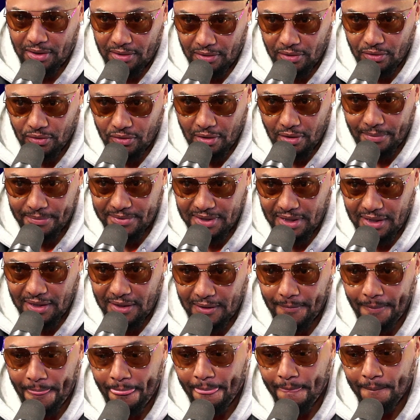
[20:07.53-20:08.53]
You know what I'm
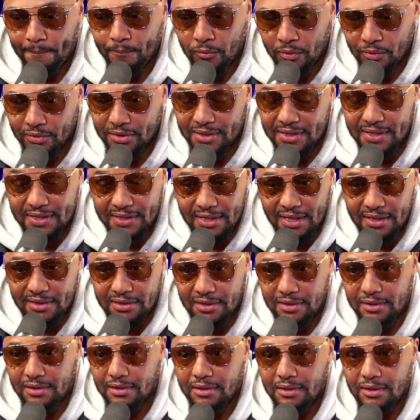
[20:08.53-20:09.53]
saying? It was a
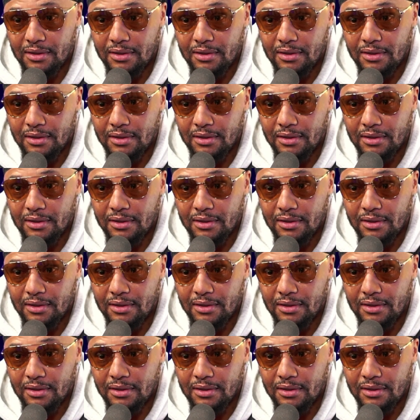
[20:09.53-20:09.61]
decision,